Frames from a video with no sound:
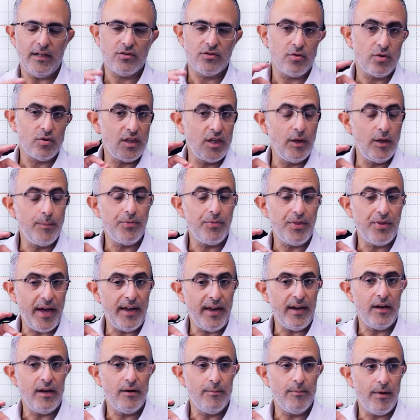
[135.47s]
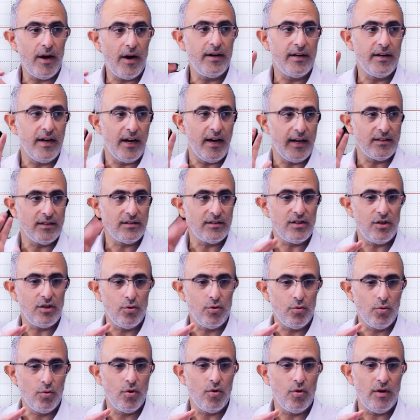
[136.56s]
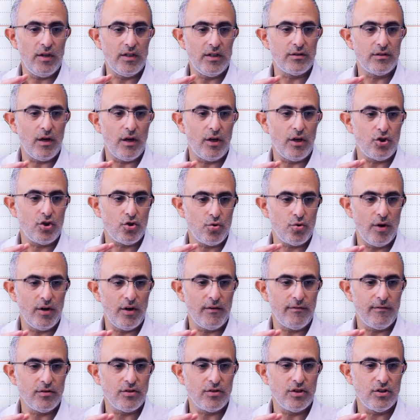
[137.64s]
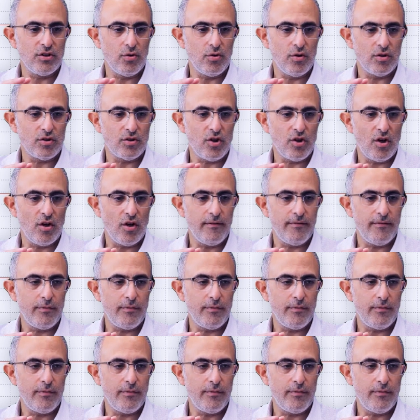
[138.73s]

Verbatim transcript: So keep that in mind as the euro is trading versus US dollar.